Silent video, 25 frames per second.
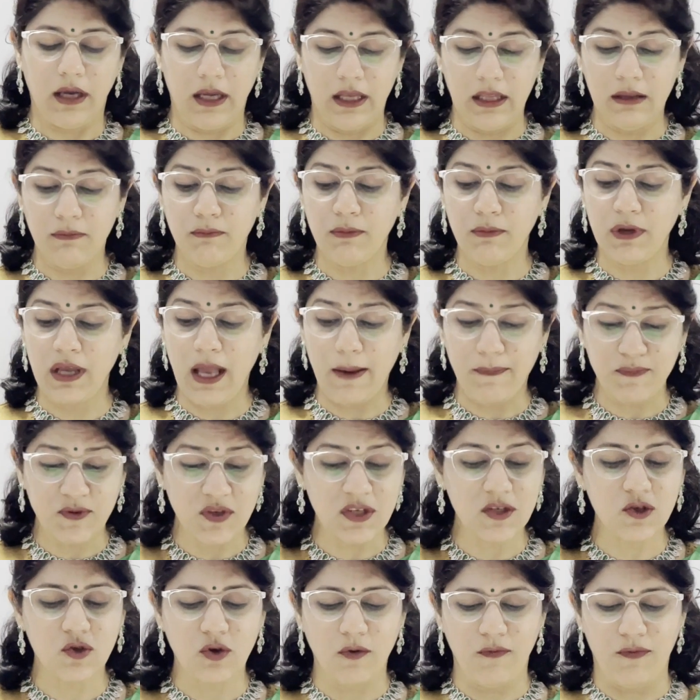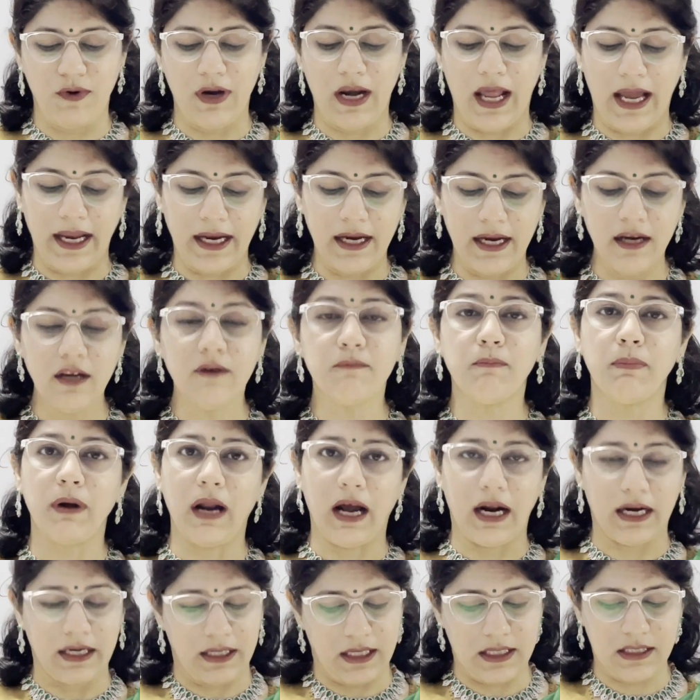In absence of light,
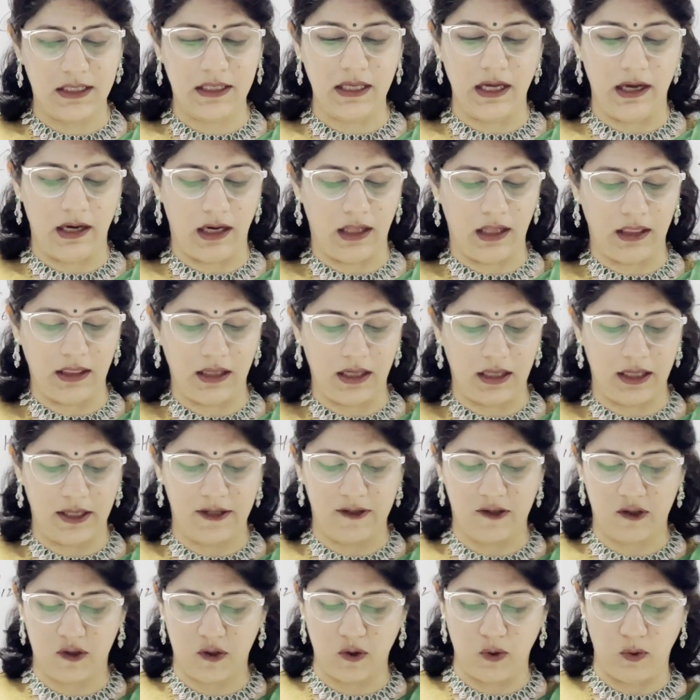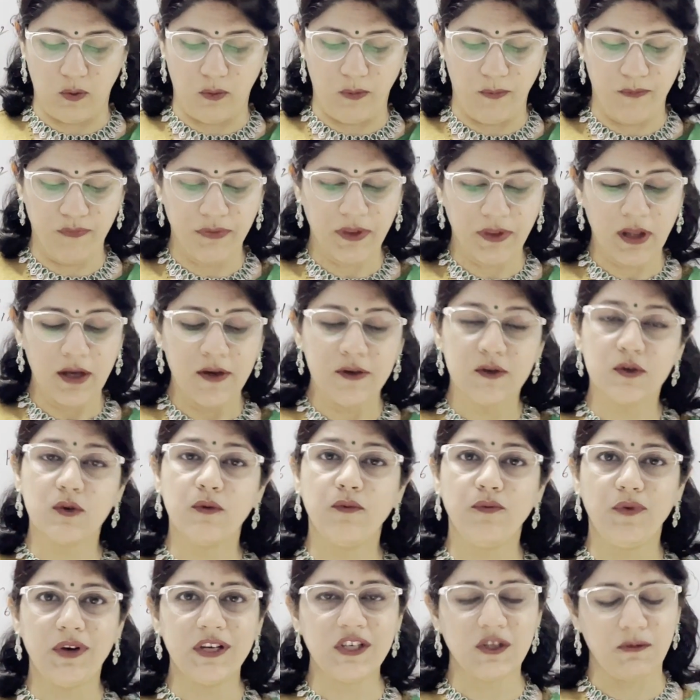plant is there in the test tube.
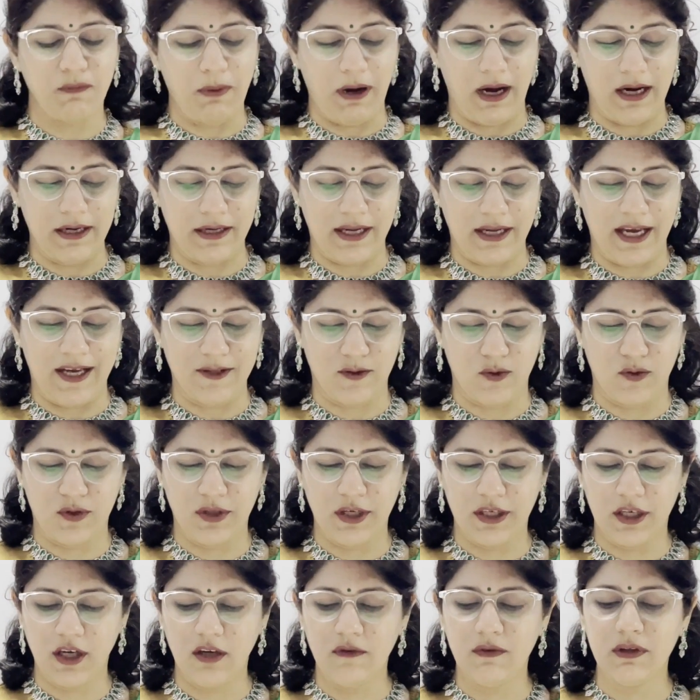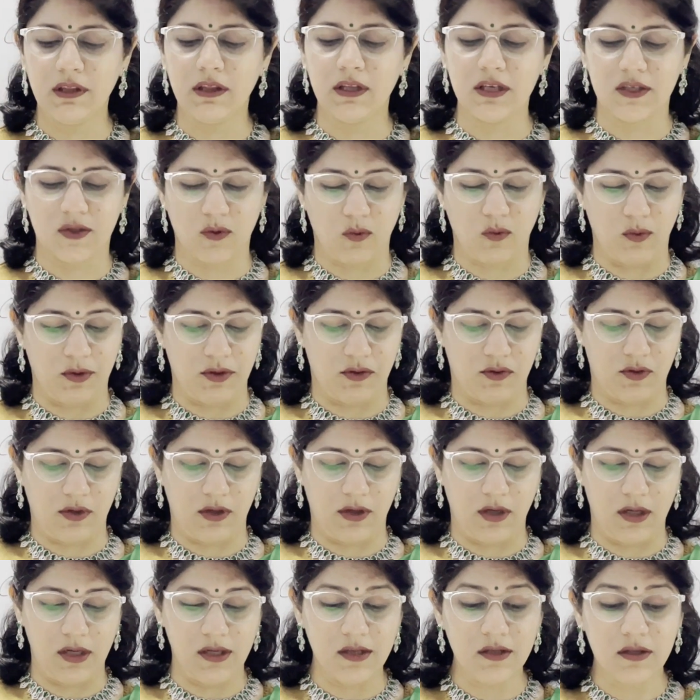So first part associated with this
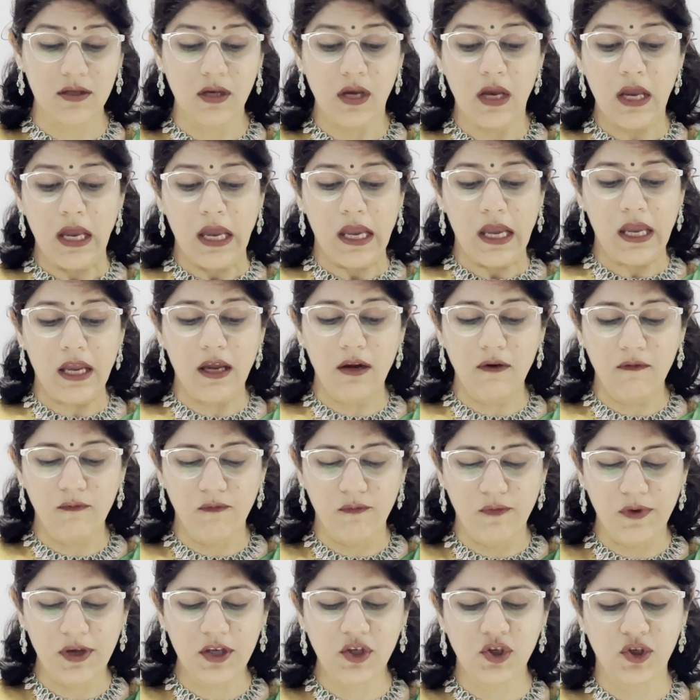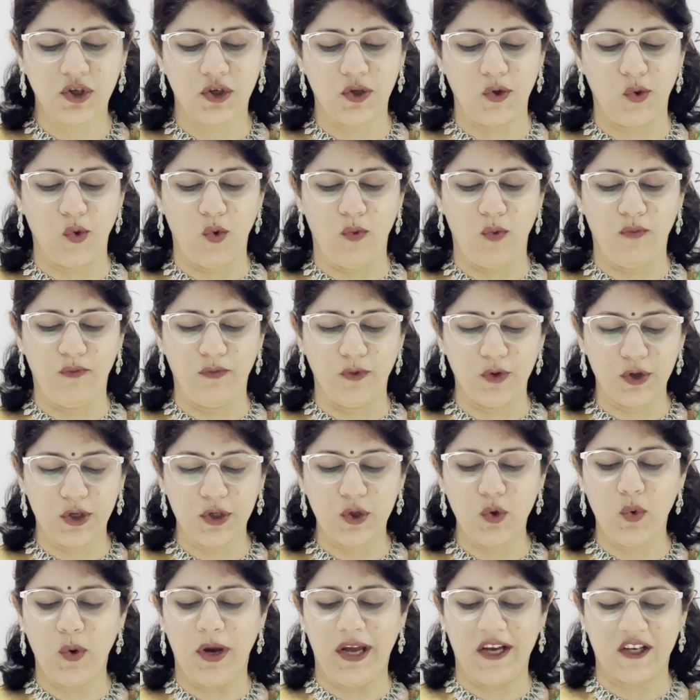question is, in which tube
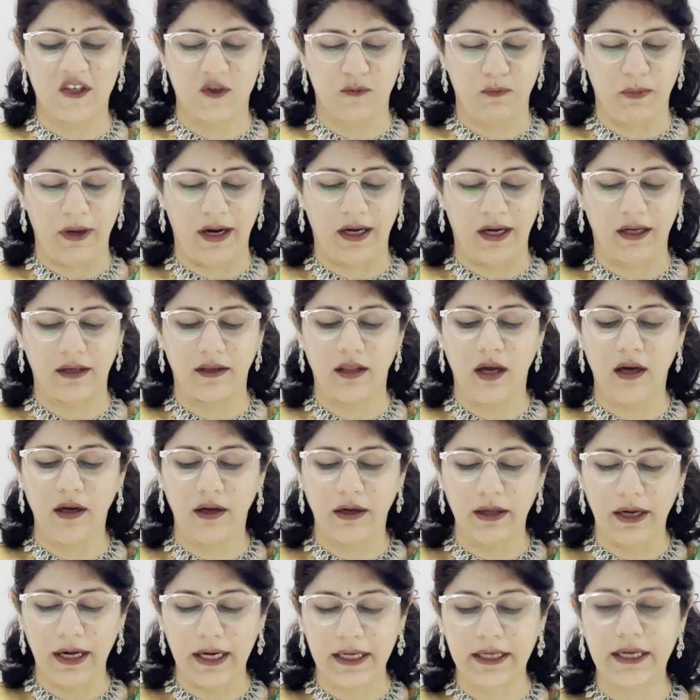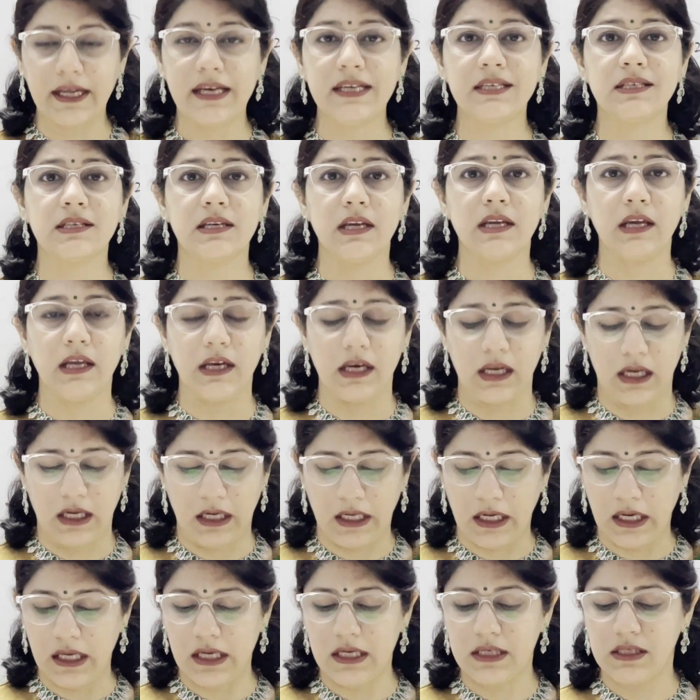would you expect the greatest
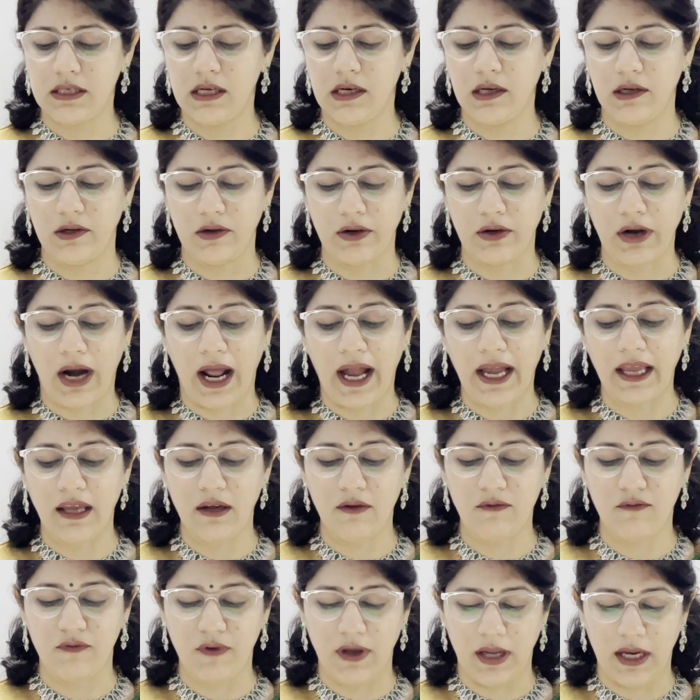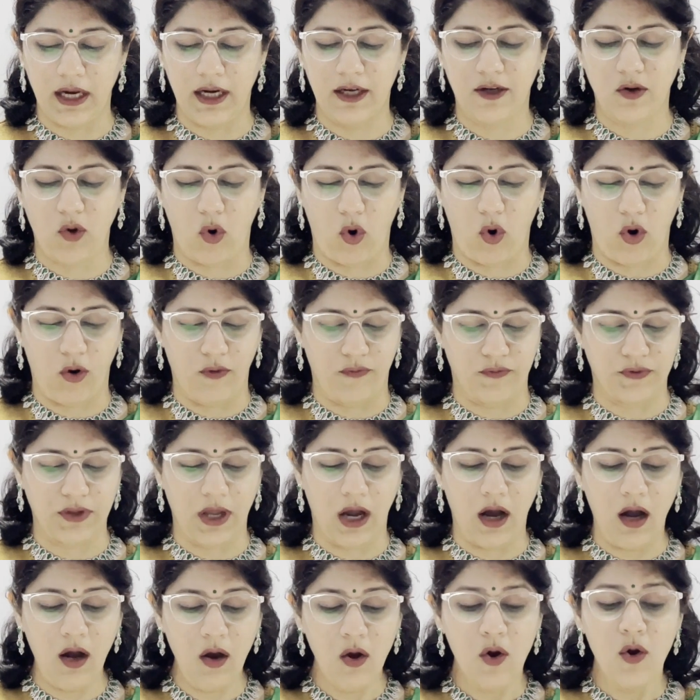increase in dry weight of
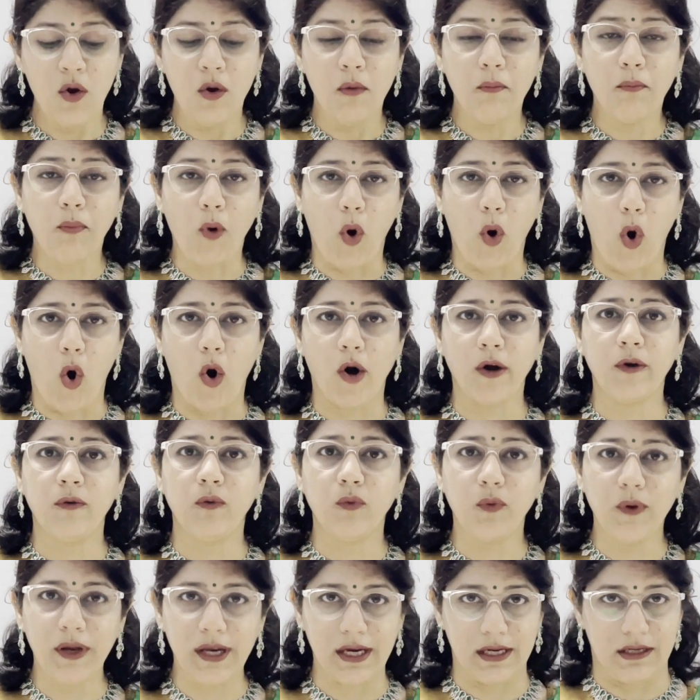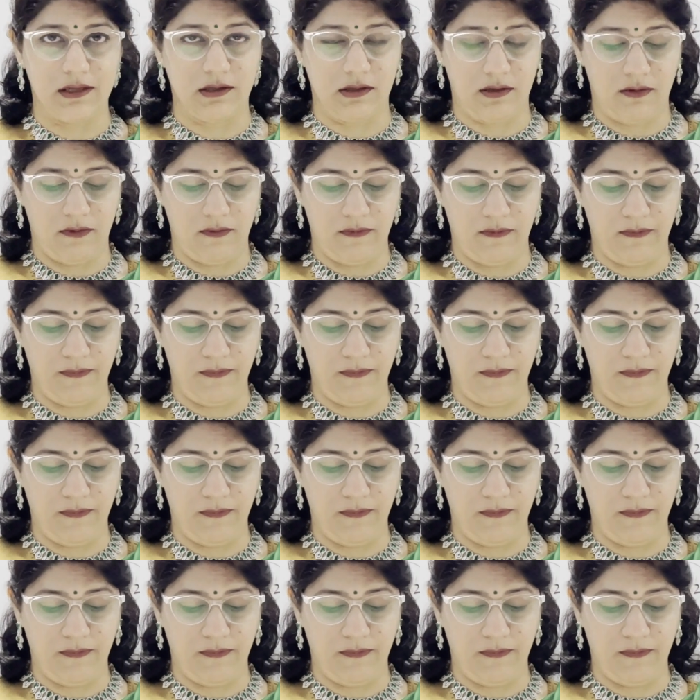the pond wheat?